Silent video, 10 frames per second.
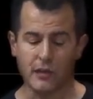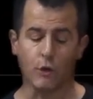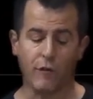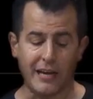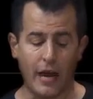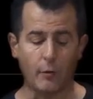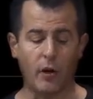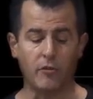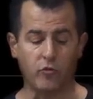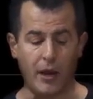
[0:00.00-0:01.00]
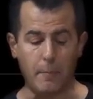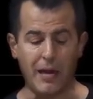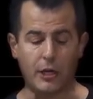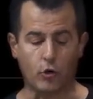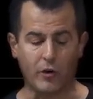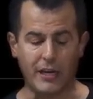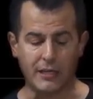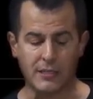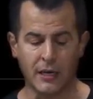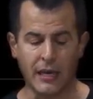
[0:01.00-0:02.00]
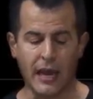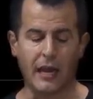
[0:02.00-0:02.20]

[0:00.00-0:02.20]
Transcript: And so if I now make greet